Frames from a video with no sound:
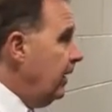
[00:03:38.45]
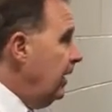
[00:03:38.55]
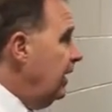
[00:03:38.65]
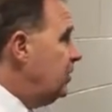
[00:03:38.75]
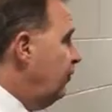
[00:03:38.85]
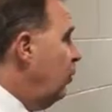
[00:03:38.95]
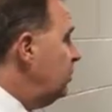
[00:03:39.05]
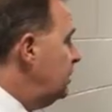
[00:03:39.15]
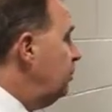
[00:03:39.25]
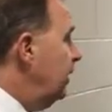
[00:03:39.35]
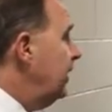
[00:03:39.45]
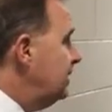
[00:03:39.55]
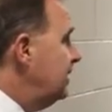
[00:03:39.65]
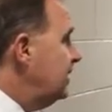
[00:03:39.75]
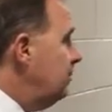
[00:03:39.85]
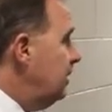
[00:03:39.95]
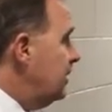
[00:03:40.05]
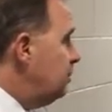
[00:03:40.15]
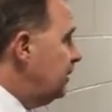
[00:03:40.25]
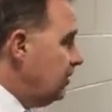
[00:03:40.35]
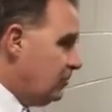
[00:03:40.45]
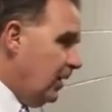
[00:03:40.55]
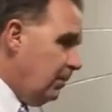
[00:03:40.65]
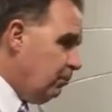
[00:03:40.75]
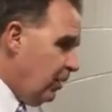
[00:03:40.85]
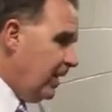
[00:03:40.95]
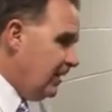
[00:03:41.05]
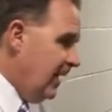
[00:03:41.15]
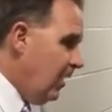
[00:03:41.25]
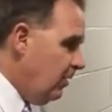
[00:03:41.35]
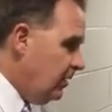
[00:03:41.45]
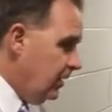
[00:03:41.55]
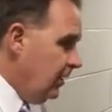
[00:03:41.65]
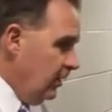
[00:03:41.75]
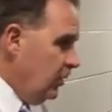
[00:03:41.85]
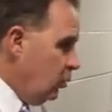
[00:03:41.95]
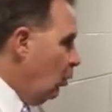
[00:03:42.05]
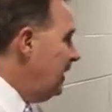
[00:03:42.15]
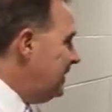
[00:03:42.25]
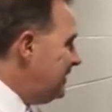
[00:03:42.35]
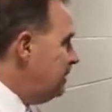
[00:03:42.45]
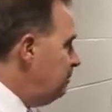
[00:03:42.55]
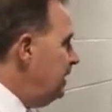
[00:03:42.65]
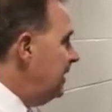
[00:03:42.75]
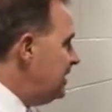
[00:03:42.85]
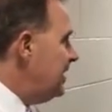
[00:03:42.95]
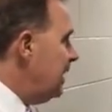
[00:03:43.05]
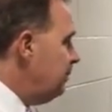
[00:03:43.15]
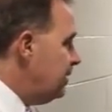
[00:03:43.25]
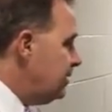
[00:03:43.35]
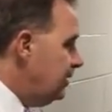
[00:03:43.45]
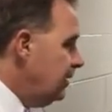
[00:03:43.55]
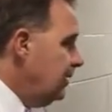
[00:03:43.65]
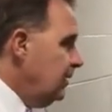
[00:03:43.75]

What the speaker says: it's a focus of playing 60 minutes, but trying to break it down into 20 minute segments. And,